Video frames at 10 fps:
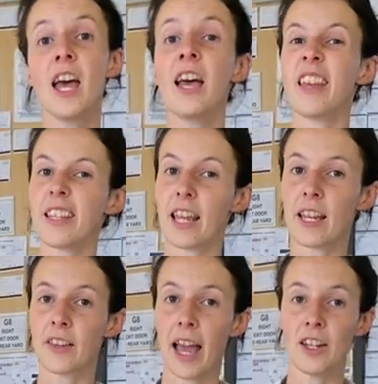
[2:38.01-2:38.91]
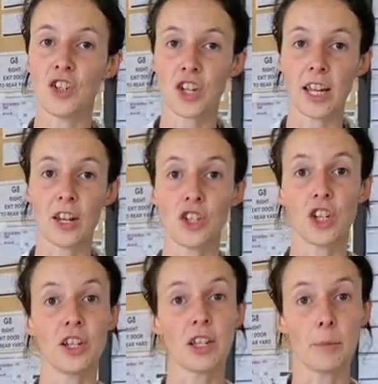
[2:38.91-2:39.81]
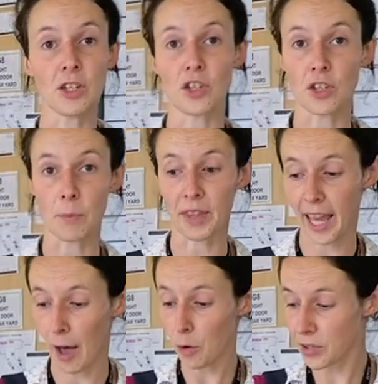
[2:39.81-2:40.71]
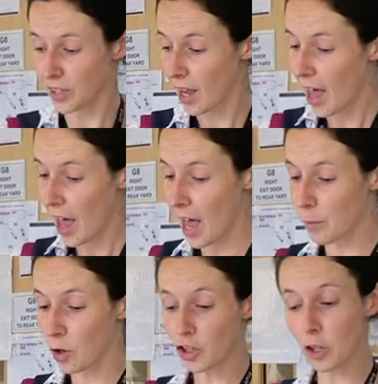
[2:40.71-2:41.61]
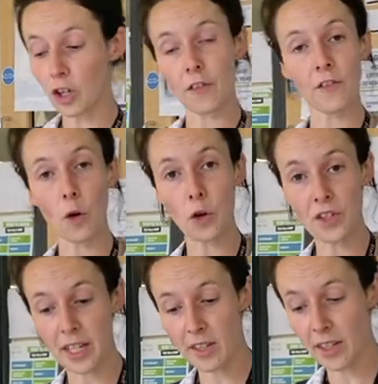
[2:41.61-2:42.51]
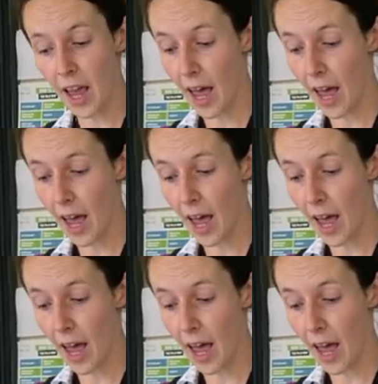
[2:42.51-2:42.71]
that are taking that energy and turning them into something else. We also look at forces,